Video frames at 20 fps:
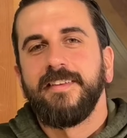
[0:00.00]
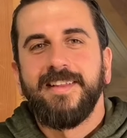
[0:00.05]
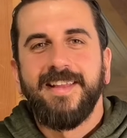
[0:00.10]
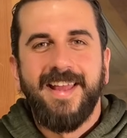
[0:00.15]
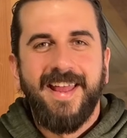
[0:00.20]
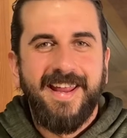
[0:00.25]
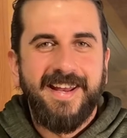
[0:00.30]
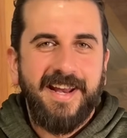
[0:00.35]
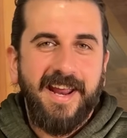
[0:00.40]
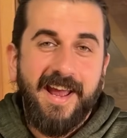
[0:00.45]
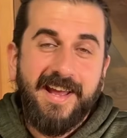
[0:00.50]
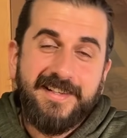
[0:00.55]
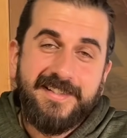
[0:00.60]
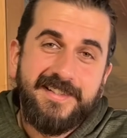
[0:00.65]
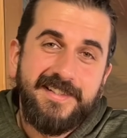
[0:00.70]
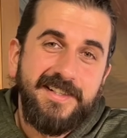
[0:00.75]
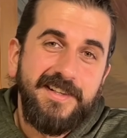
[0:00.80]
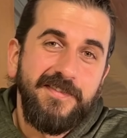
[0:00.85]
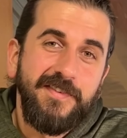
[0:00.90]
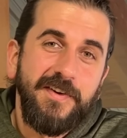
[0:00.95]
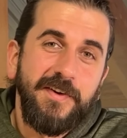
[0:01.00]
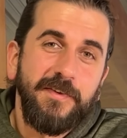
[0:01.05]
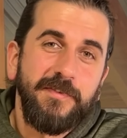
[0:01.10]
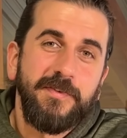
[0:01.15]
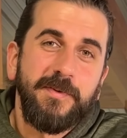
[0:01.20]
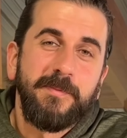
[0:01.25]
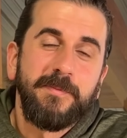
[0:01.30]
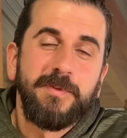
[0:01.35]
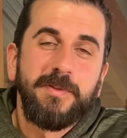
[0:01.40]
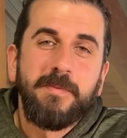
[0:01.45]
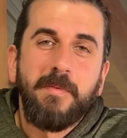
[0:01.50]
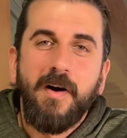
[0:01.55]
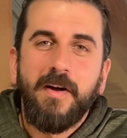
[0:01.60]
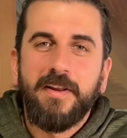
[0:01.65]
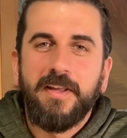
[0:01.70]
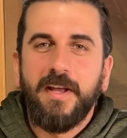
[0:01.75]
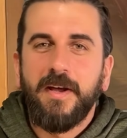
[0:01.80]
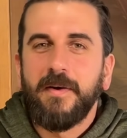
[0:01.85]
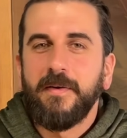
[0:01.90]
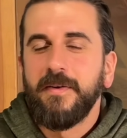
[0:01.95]
Hey guys, Steve here from Bloom
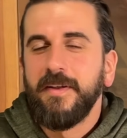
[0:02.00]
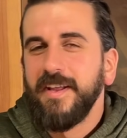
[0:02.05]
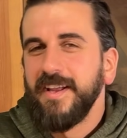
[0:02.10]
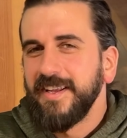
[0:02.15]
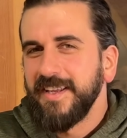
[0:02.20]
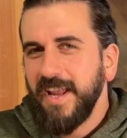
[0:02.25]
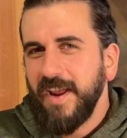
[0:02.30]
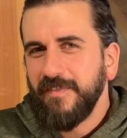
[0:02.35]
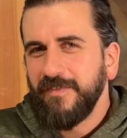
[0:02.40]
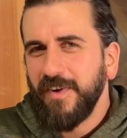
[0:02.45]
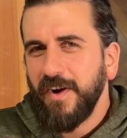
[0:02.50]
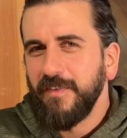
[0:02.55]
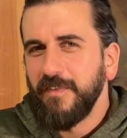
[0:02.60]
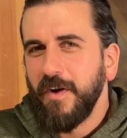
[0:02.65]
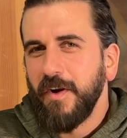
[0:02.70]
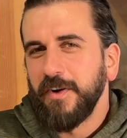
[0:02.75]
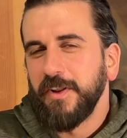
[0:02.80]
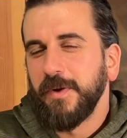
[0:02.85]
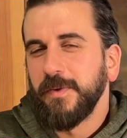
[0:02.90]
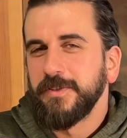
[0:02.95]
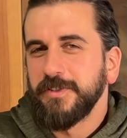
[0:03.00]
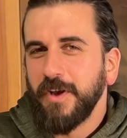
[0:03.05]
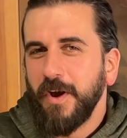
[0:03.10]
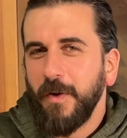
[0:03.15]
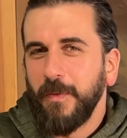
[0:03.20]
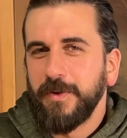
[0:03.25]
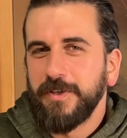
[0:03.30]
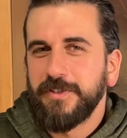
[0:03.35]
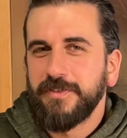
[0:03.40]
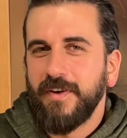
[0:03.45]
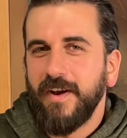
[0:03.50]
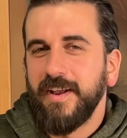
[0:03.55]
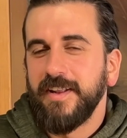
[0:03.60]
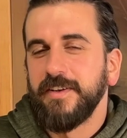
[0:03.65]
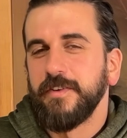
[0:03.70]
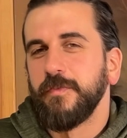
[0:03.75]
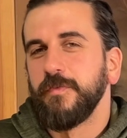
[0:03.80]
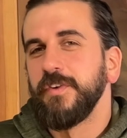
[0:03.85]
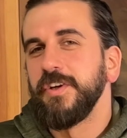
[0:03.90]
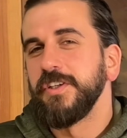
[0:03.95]
Audio. Campfire Audio is always trying
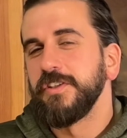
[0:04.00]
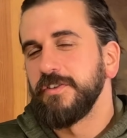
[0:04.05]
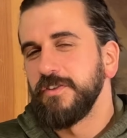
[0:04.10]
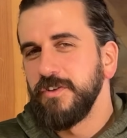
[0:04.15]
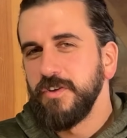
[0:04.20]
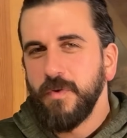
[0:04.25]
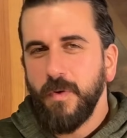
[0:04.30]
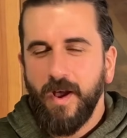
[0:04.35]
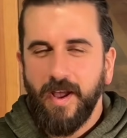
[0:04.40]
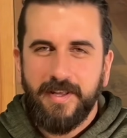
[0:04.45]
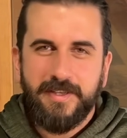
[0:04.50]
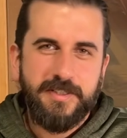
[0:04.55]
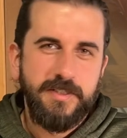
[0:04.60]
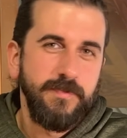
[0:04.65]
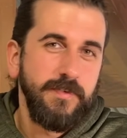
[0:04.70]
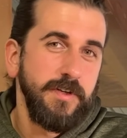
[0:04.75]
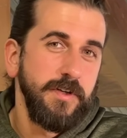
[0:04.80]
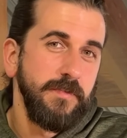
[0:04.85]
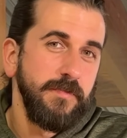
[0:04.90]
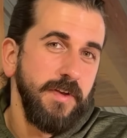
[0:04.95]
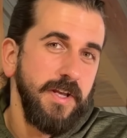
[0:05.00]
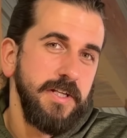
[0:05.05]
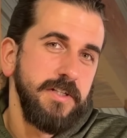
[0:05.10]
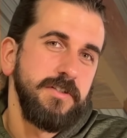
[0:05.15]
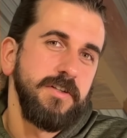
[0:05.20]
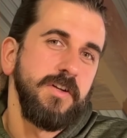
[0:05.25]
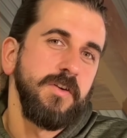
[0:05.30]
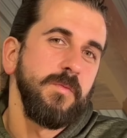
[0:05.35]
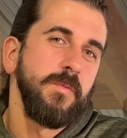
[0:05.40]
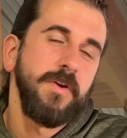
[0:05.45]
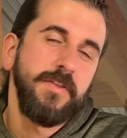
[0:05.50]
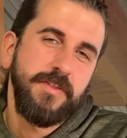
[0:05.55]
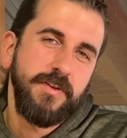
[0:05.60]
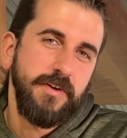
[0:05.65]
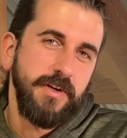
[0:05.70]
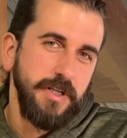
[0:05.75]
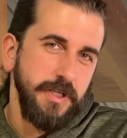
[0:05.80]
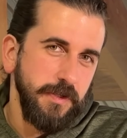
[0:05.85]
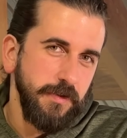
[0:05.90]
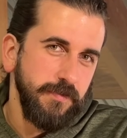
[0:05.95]
to reach new heights of innovation with
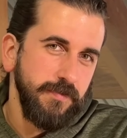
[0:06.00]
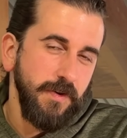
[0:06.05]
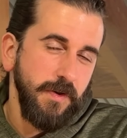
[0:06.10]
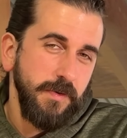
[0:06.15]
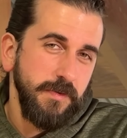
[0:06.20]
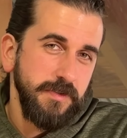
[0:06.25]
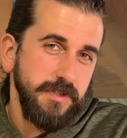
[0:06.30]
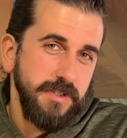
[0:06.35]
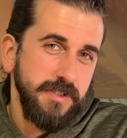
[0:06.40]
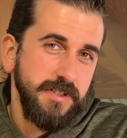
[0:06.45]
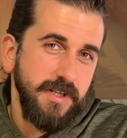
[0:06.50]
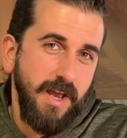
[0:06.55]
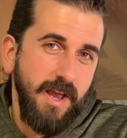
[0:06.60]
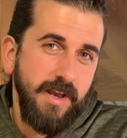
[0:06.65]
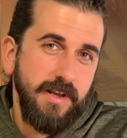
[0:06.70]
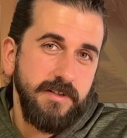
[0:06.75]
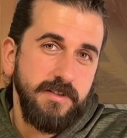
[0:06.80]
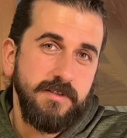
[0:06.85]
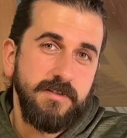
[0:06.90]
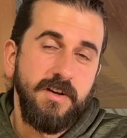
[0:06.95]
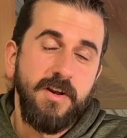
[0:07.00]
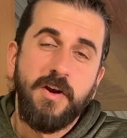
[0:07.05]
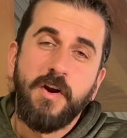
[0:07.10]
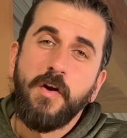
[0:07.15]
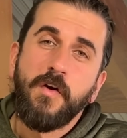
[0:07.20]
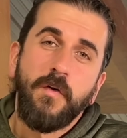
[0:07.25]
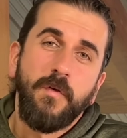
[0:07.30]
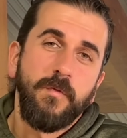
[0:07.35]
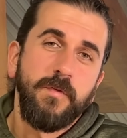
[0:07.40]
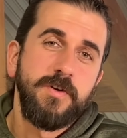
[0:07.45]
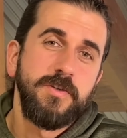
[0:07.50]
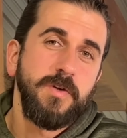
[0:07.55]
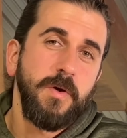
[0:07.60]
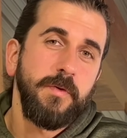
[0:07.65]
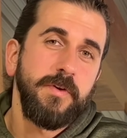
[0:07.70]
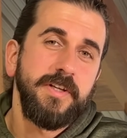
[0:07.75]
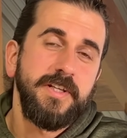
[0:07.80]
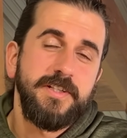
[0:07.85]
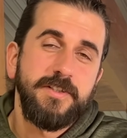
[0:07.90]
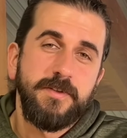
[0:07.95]
their earphone designs,
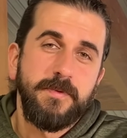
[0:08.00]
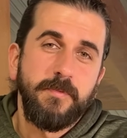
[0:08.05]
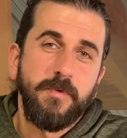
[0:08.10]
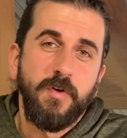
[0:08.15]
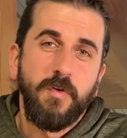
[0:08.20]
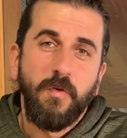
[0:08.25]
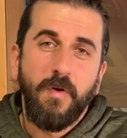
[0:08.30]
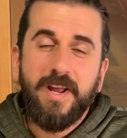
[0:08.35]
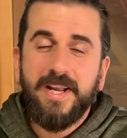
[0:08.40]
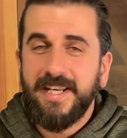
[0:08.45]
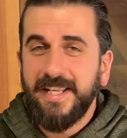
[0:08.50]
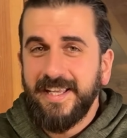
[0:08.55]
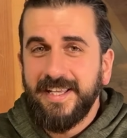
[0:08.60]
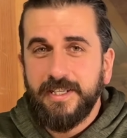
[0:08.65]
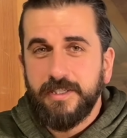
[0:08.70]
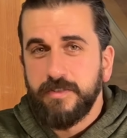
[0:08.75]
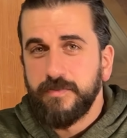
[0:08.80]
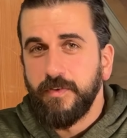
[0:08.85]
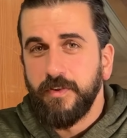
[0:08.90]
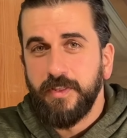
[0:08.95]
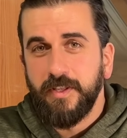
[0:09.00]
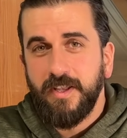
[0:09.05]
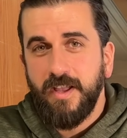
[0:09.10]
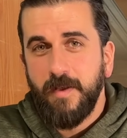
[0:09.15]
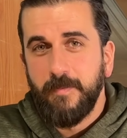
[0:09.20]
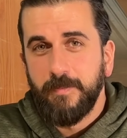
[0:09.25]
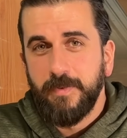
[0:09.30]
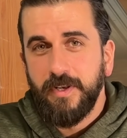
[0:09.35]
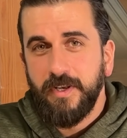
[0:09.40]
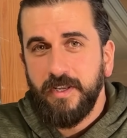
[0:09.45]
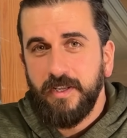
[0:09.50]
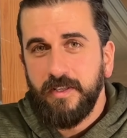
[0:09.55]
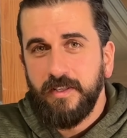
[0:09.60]
resulting in some great hits for the company.